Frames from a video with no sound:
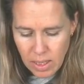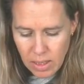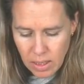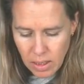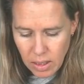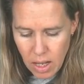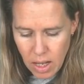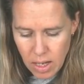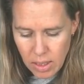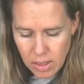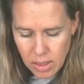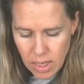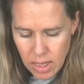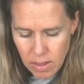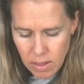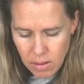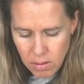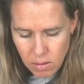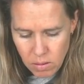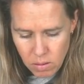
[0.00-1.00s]
the
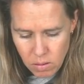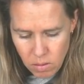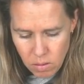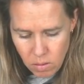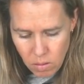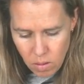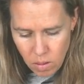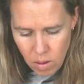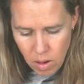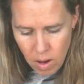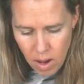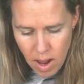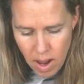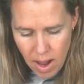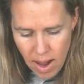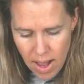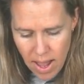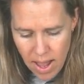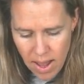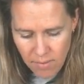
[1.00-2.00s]
Loctite.
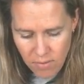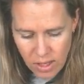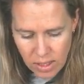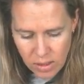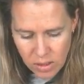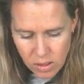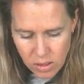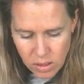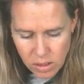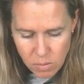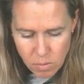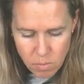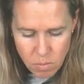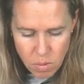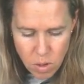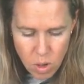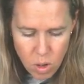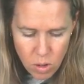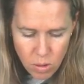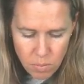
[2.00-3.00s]
I have that
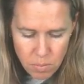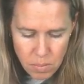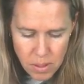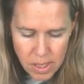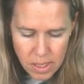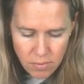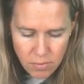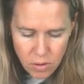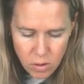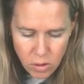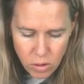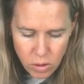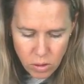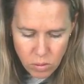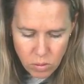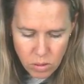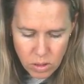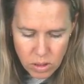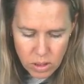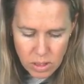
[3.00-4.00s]
small bead of
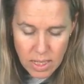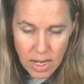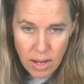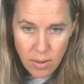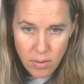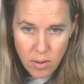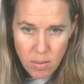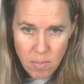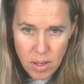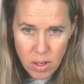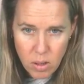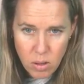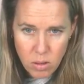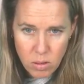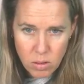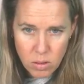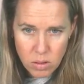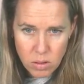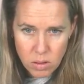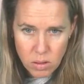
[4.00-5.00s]
glue down the middle.
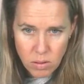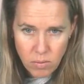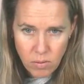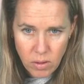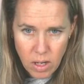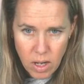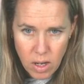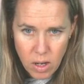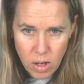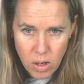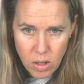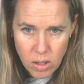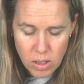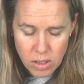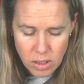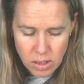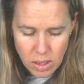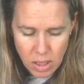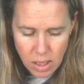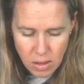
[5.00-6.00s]
It's kind of hard to
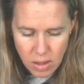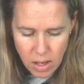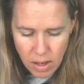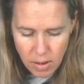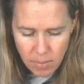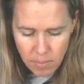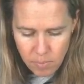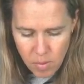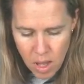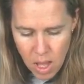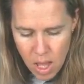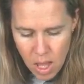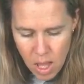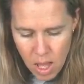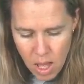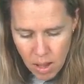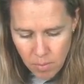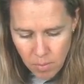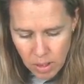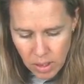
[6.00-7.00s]
see in there.
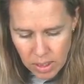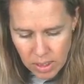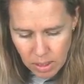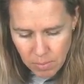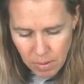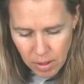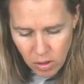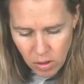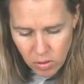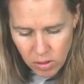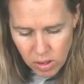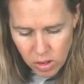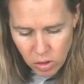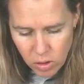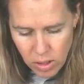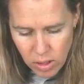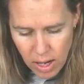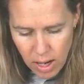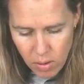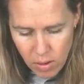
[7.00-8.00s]
I'm gonna take my crystal
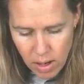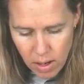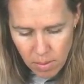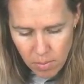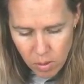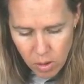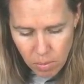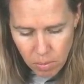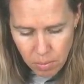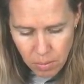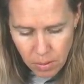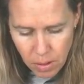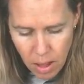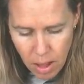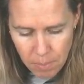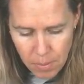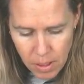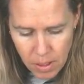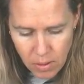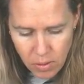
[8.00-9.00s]
now and I'm gonna
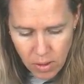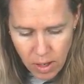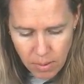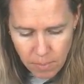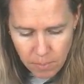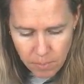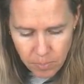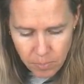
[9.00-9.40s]
plop it in there